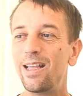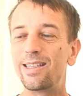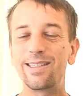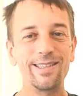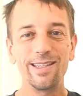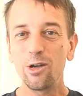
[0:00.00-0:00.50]

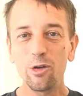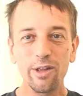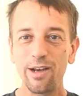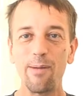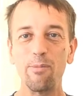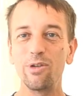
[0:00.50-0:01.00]
Still,
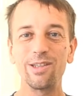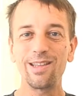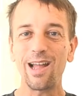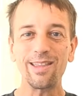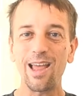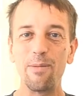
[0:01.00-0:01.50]
the number is
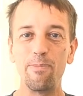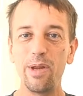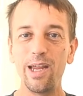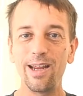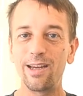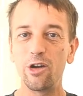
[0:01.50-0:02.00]
not that
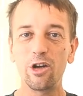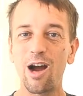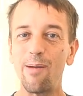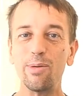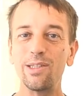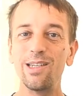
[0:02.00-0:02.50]
big. Your
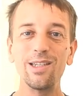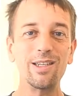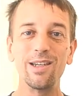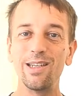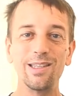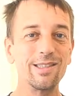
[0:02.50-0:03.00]

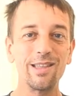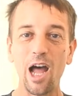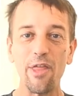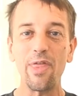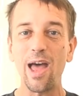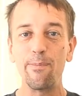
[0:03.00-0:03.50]
competition is
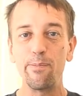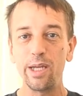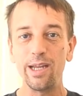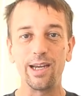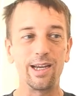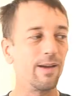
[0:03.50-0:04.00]
not that
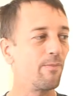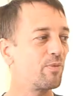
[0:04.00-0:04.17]
big.